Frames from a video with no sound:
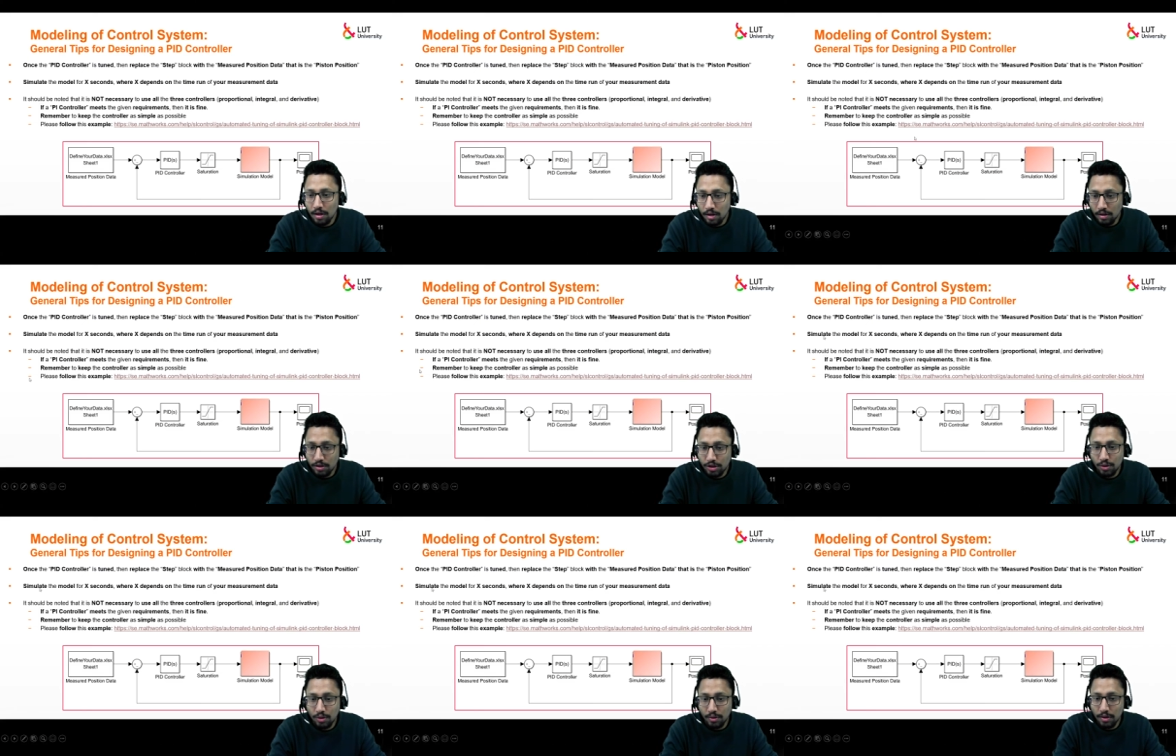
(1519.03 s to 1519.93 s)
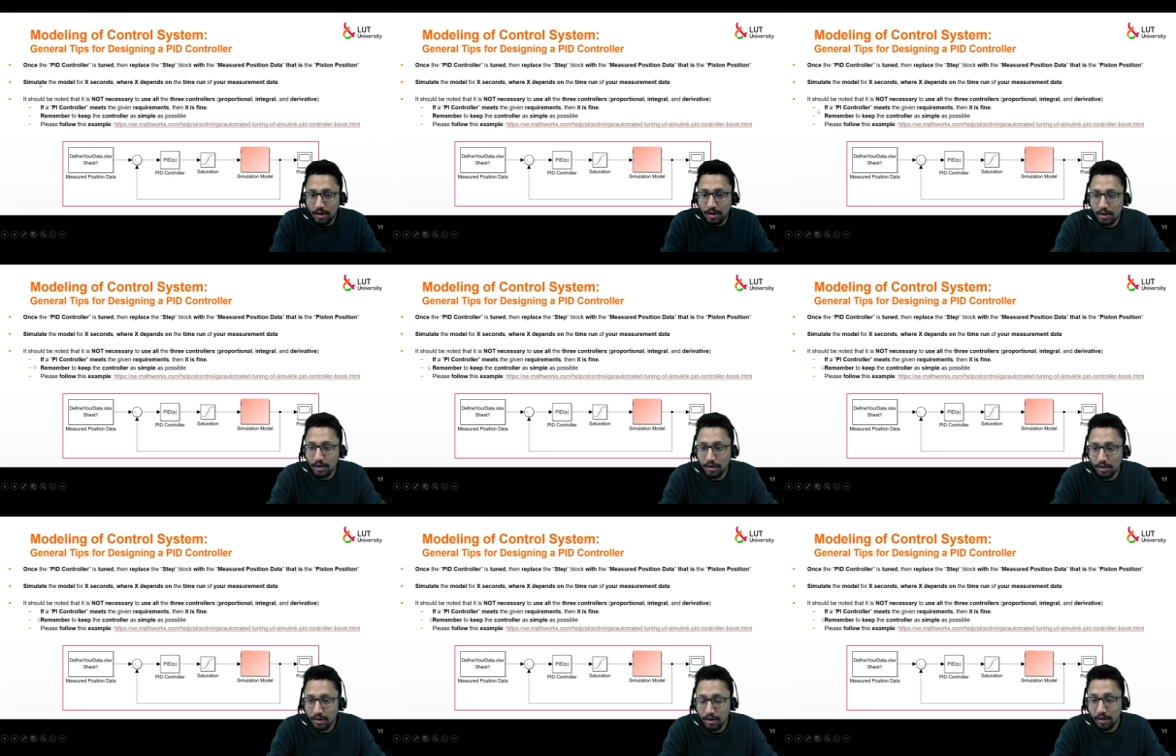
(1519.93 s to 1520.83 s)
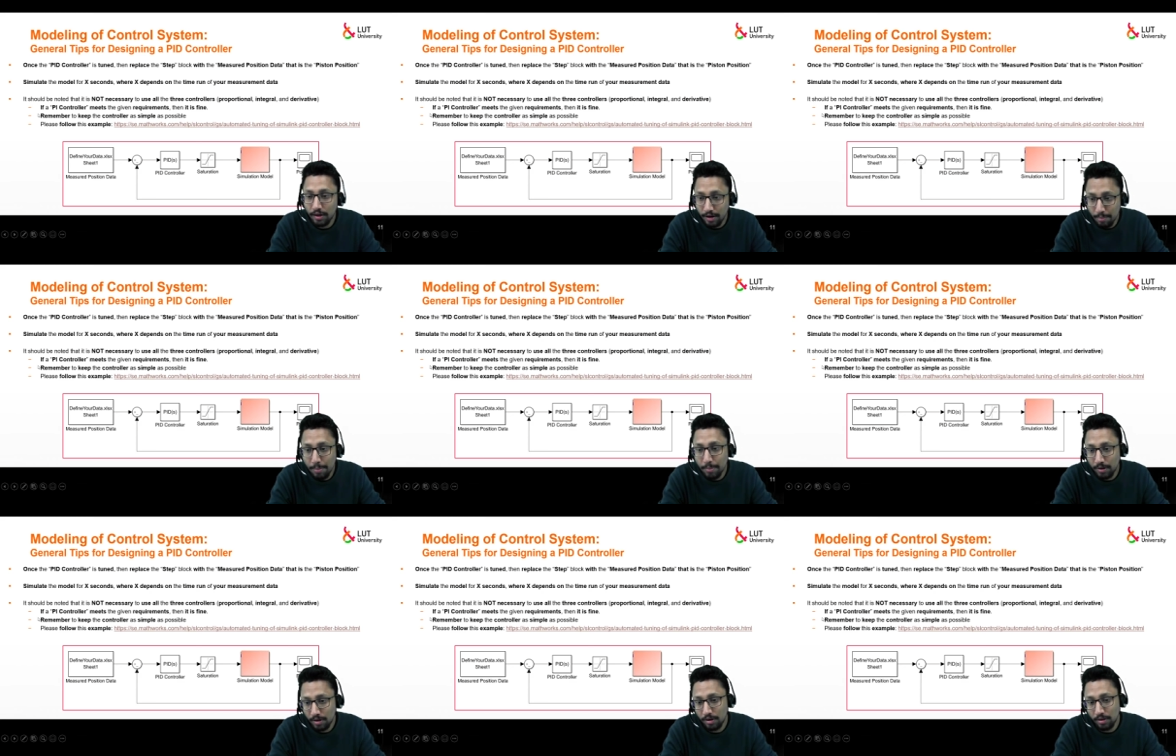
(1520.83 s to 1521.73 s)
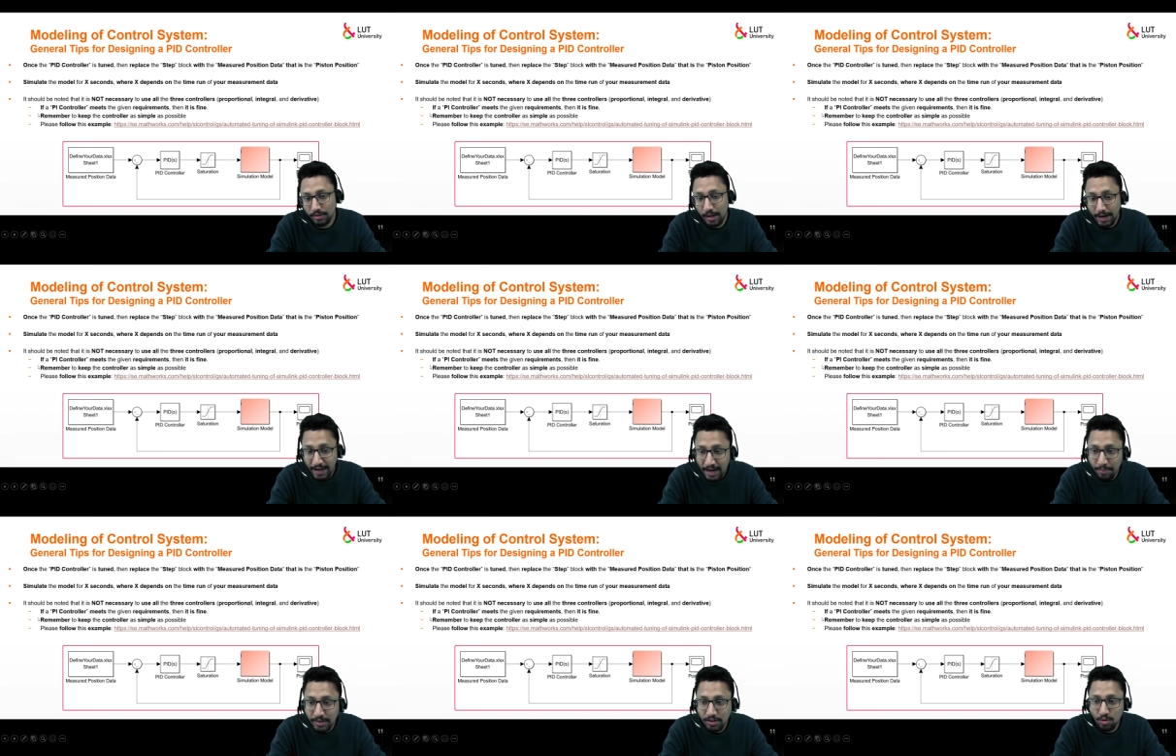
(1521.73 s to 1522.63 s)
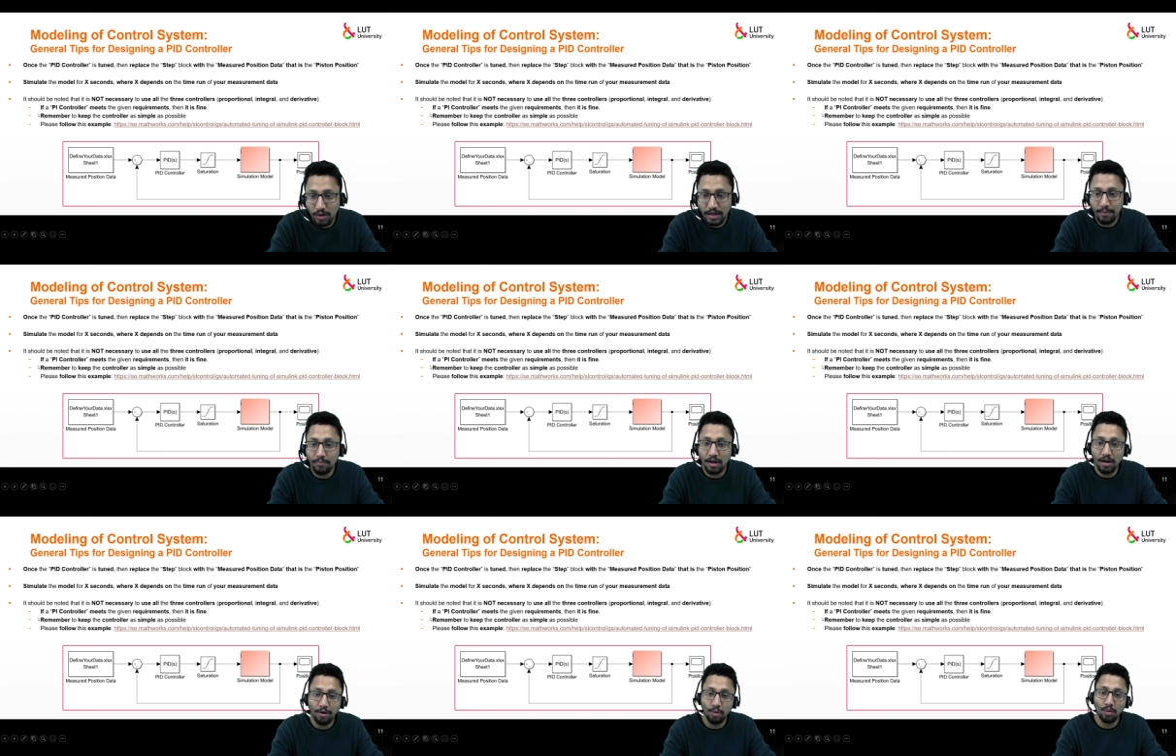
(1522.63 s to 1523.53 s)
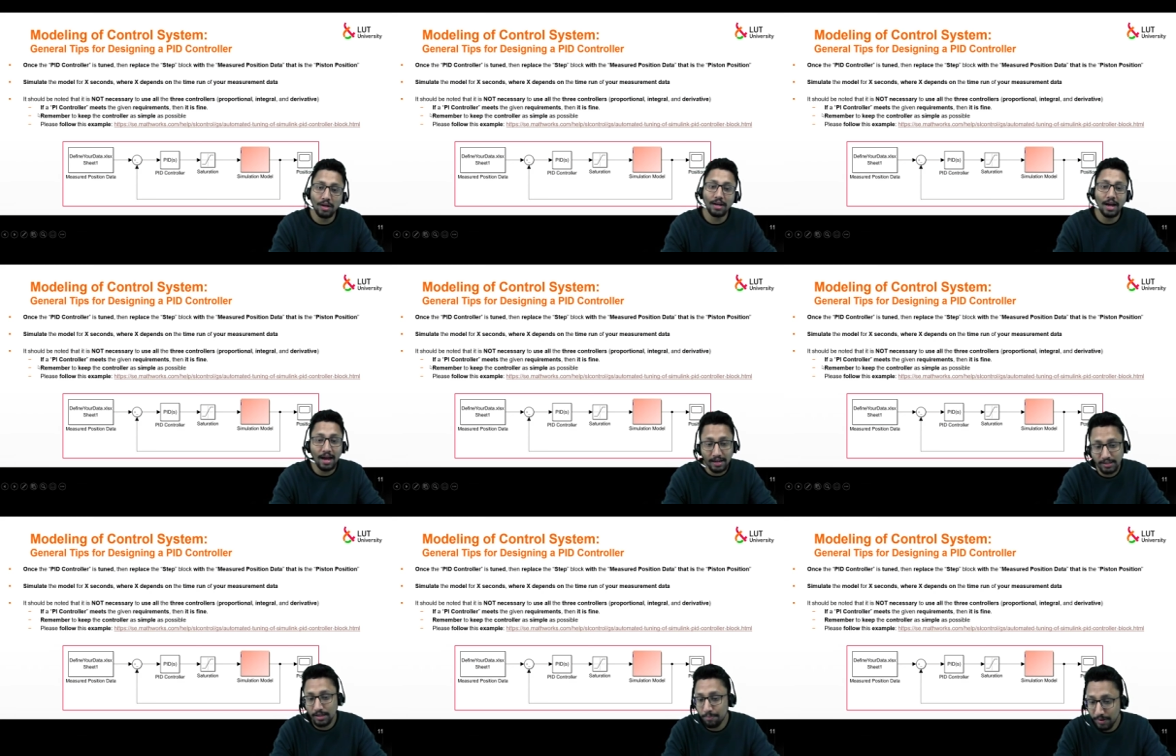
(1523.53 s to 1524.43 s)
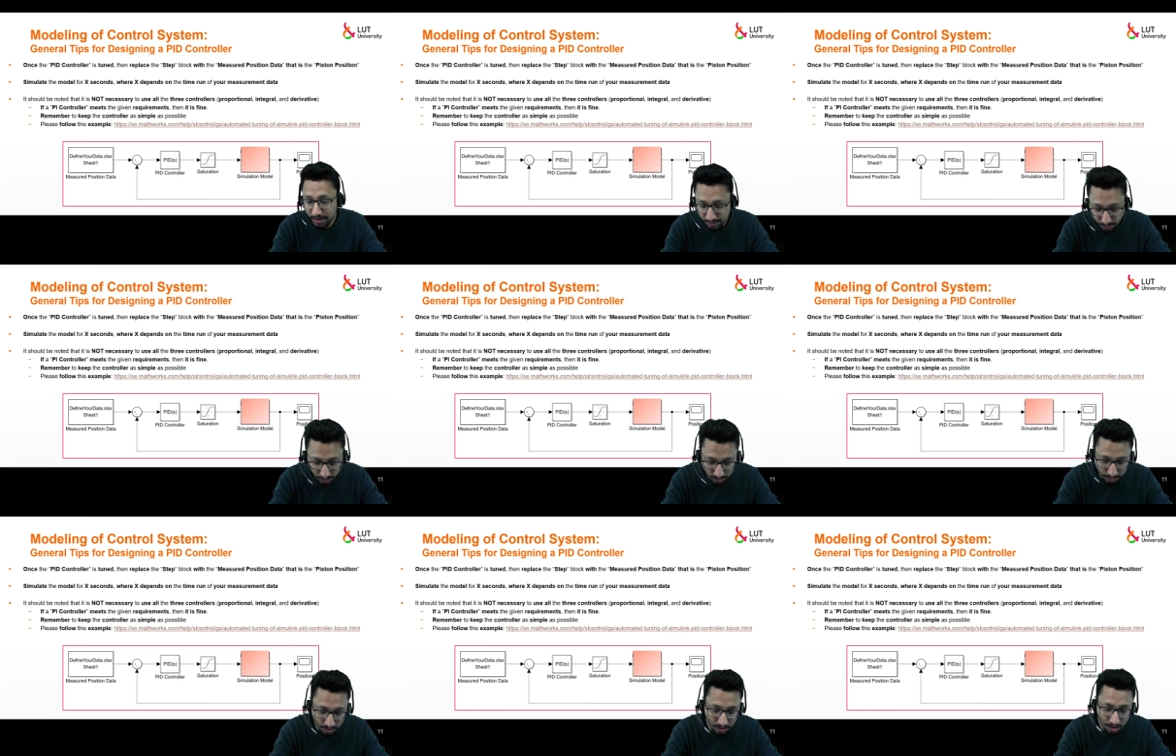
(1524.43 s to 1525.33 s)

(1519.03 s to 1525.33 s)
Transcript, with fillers: So remember, the aim is to keep the controller as simple as possible.